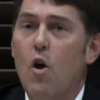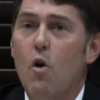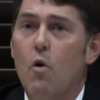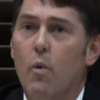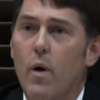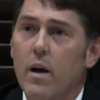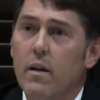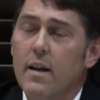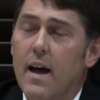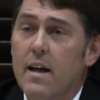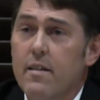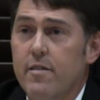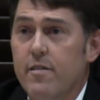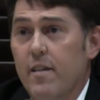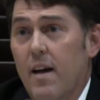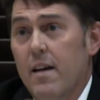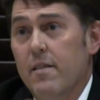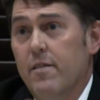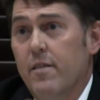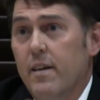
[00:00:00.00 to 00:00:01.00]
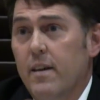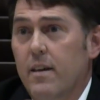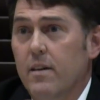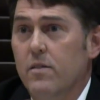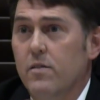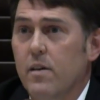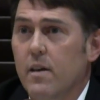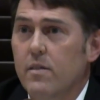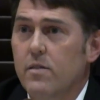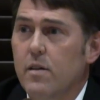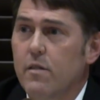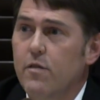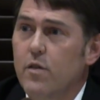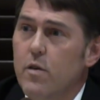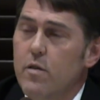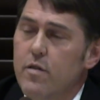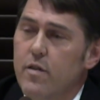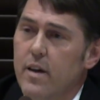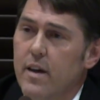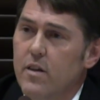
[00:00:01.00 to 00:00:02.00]
Well, I think it's a
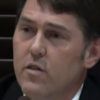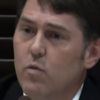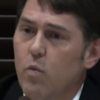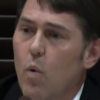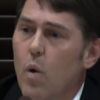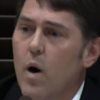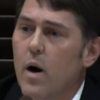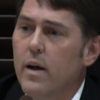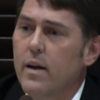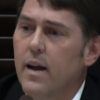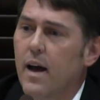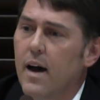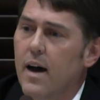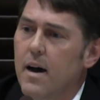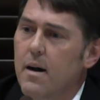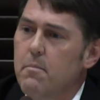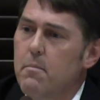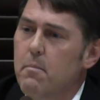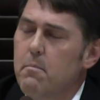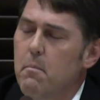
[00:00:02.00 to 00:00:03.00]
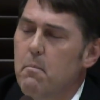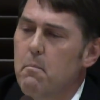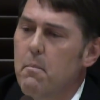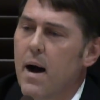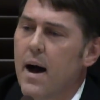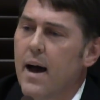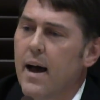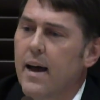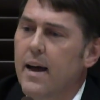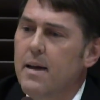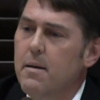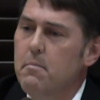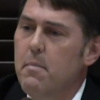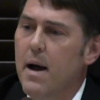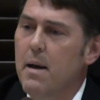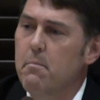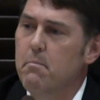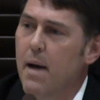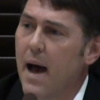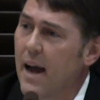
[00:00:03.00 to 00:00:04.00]
few things. One,
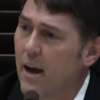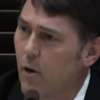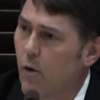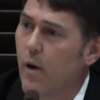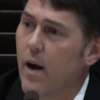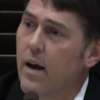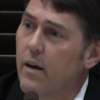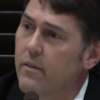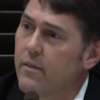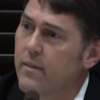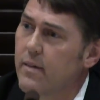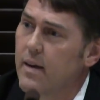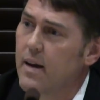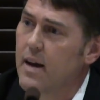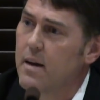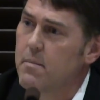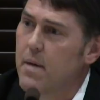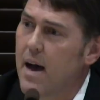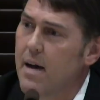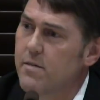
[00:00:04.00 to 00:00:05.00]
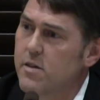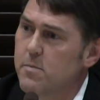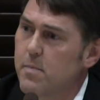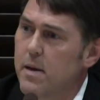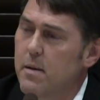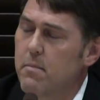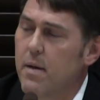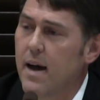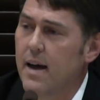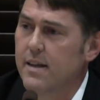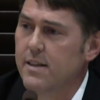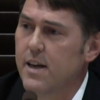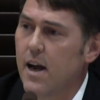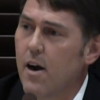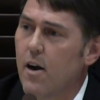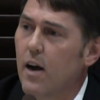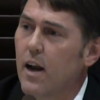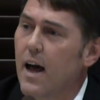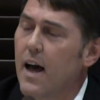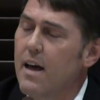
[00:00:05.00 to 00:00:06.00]
my background. I've spent my
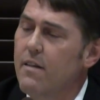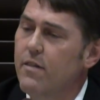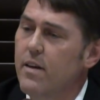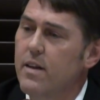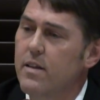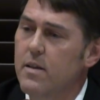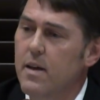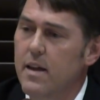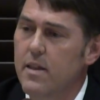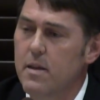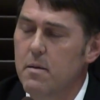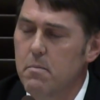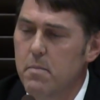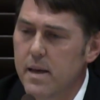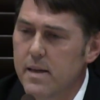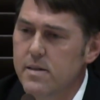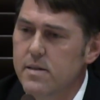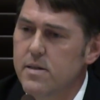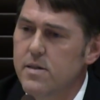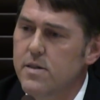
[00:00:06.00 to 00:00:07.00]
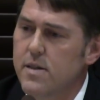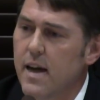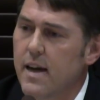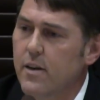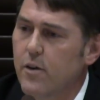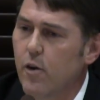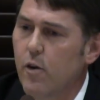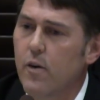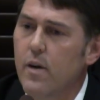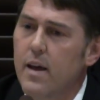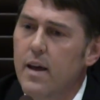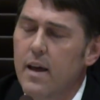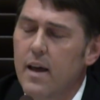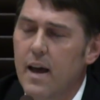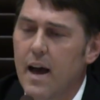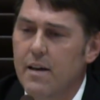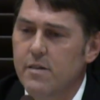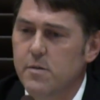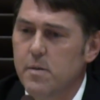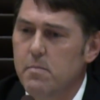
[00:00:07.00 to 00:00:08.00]
entire life in the business sector.
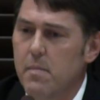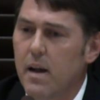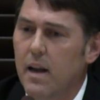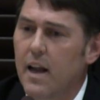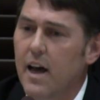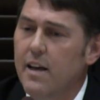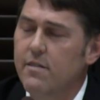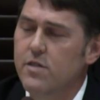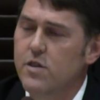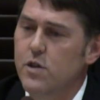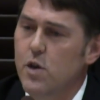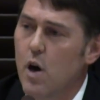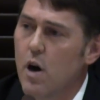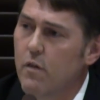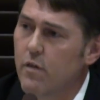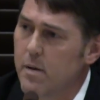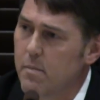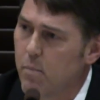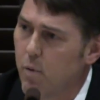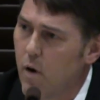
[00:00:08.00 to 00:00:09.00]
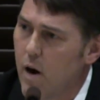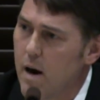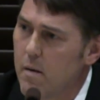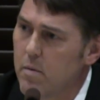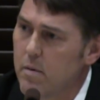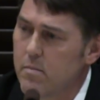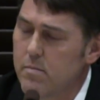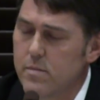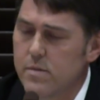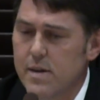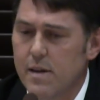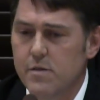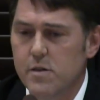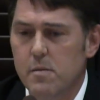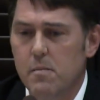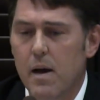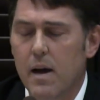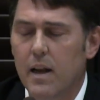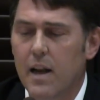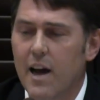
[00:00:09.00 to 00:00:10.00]
I've spent my life solving problems. I've
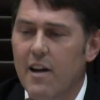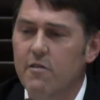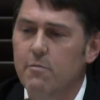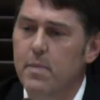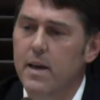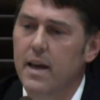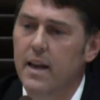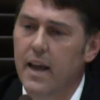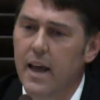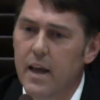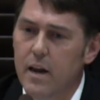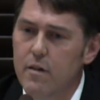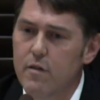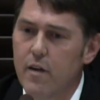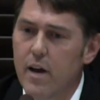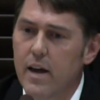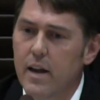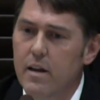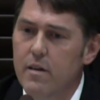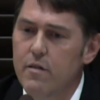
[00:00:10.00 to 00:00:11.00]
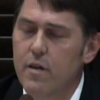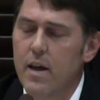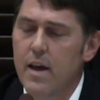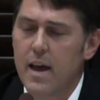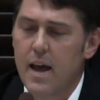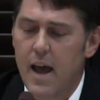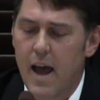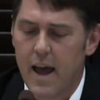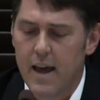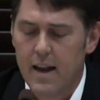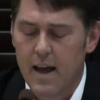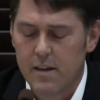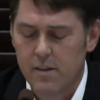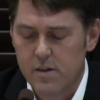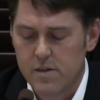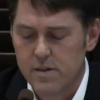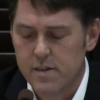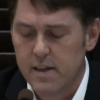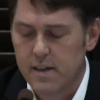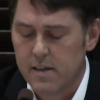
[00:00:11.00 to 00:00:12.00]
spent my life being innovative. And I
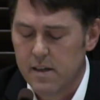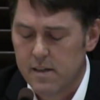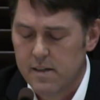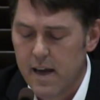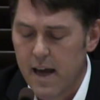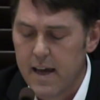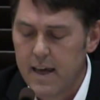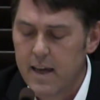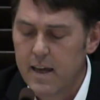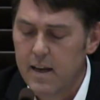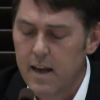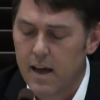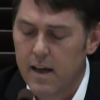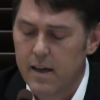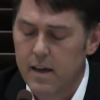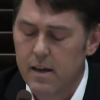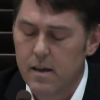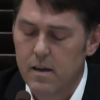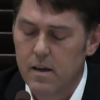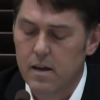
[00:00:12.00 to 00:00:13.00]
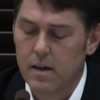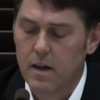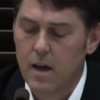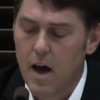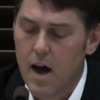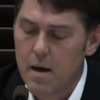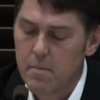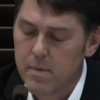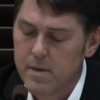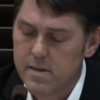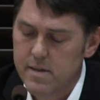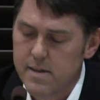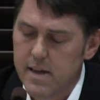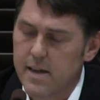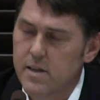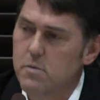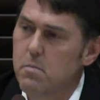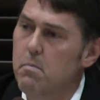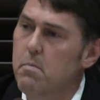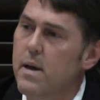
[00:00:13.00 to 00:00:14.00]
just think taking a common
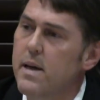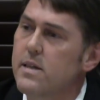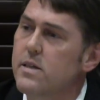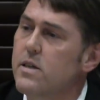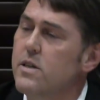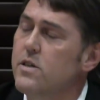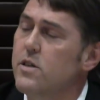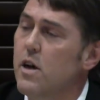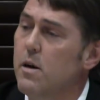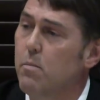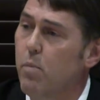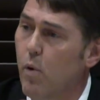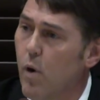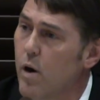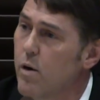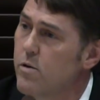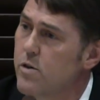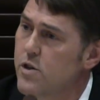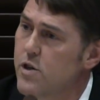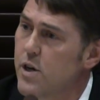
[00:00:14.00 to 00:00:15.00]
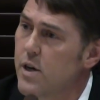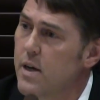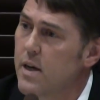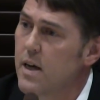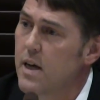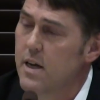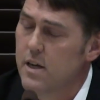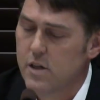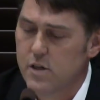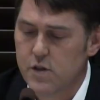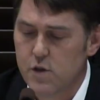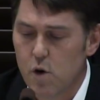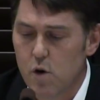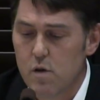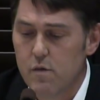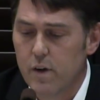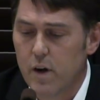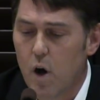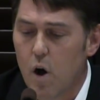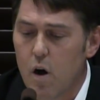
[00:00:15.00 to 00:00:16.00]
sense business approach to
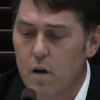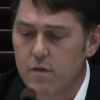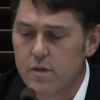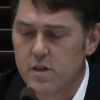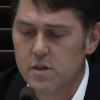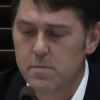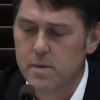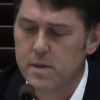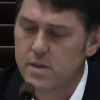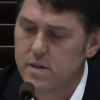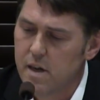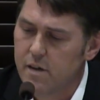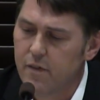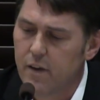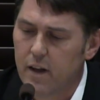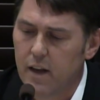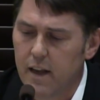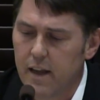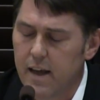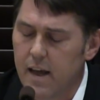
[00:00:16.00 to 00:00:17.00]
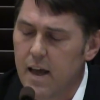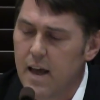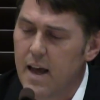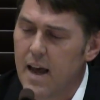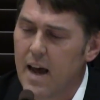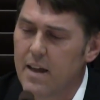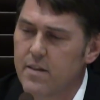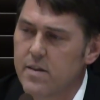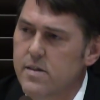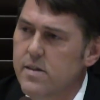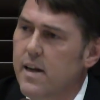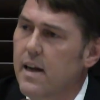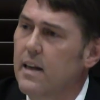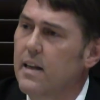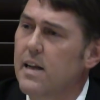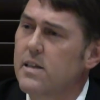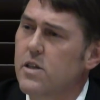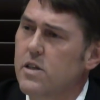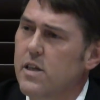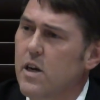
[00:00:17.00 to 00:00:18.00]
serve in office, specifically at the state
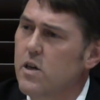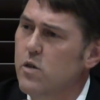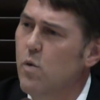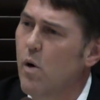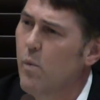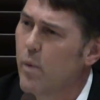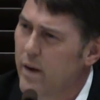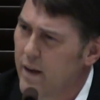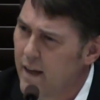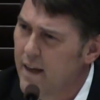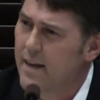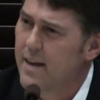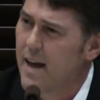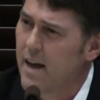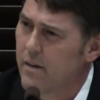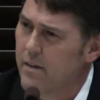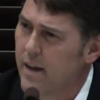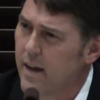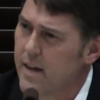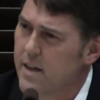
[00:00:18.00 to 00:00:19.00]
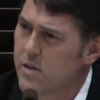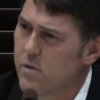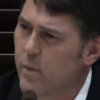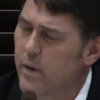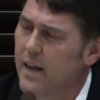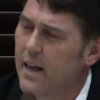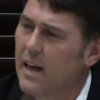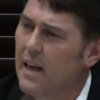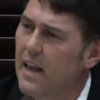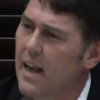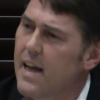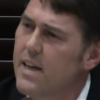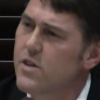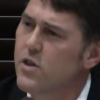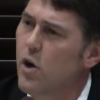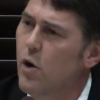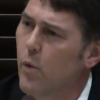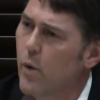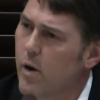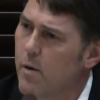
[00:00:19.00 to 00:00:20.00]
legislature, is what we need nowadays. We need less
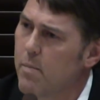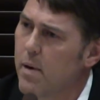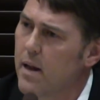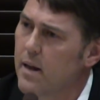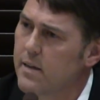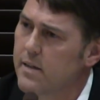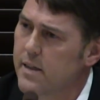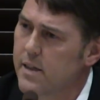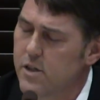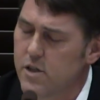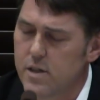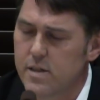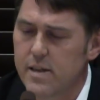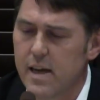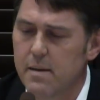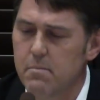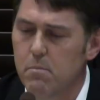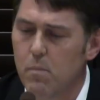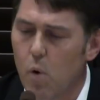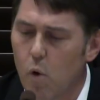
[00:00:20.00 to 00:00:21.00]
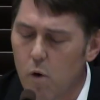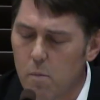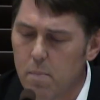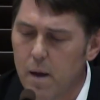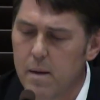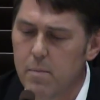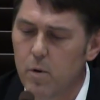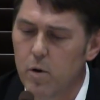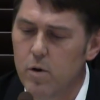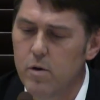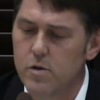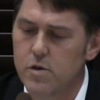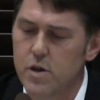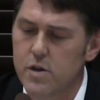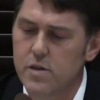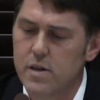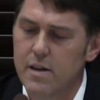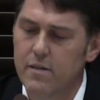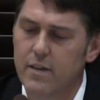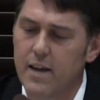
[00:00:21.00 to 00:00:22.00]
career politicians and more people who
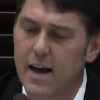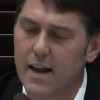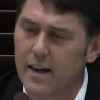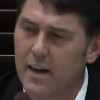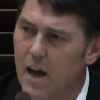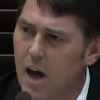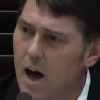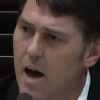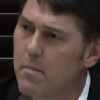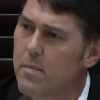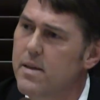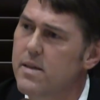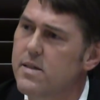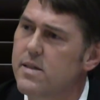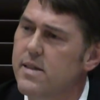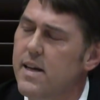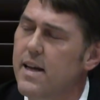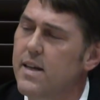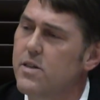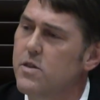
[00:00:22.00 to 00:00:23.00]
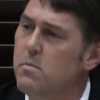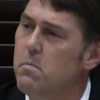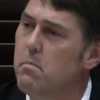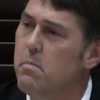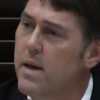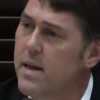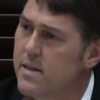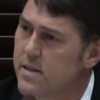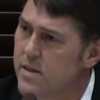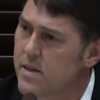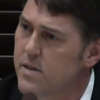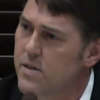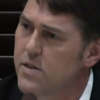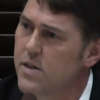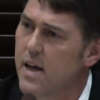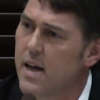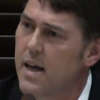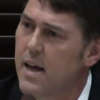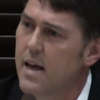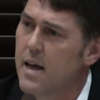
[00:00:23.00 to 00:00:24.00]
just have got common sense business
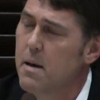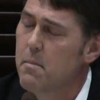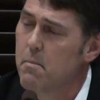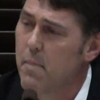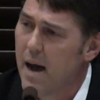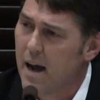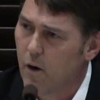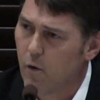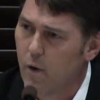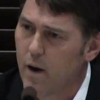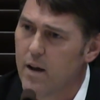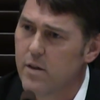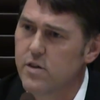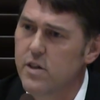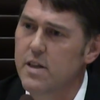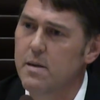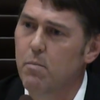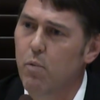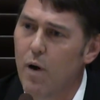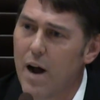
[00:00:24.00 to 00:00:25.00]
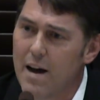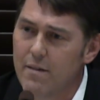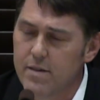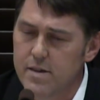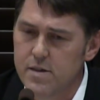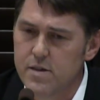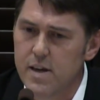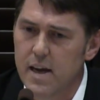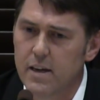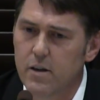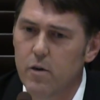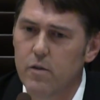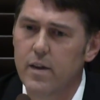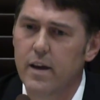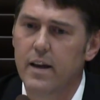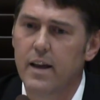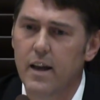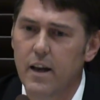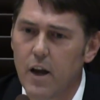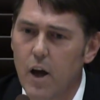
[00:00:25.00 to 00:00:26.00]
backgrounds in the private sector
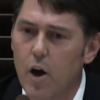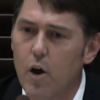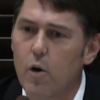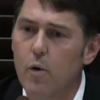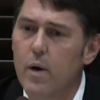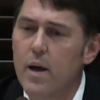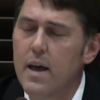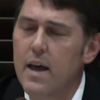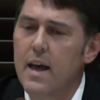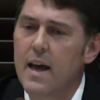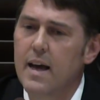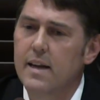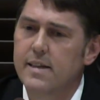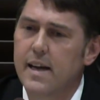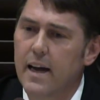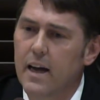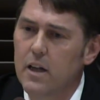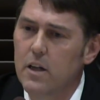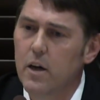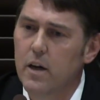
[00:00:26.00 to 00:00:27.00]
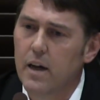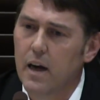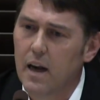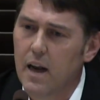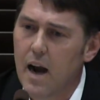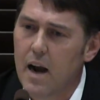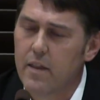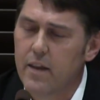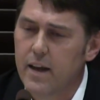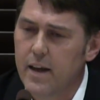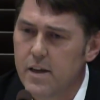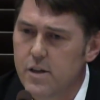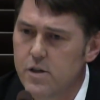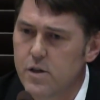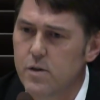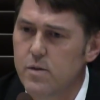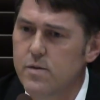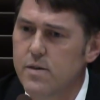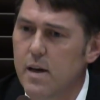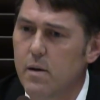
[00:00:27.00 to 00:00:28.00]
that can go and take a look at a lot of the
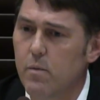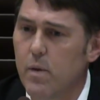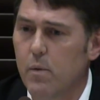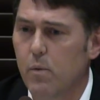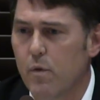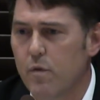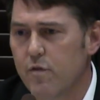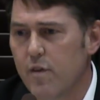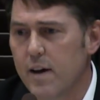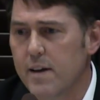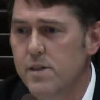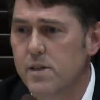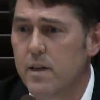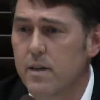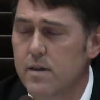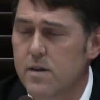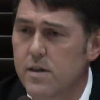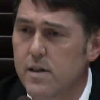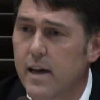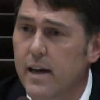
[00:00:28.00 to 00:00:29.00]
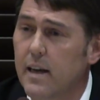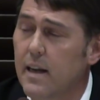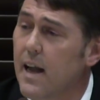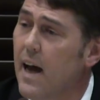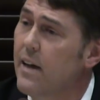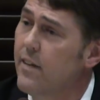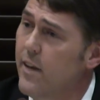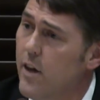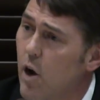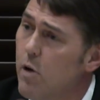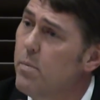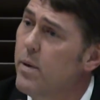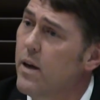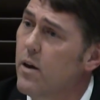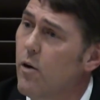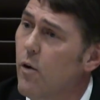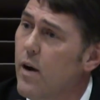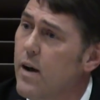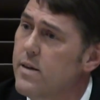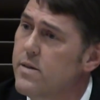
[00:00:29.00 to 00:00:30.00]
issues that we're facing in the state, like the opiate
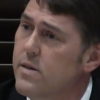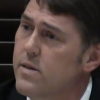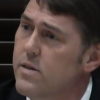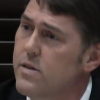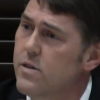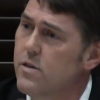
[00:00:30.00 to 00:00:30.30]
crisis.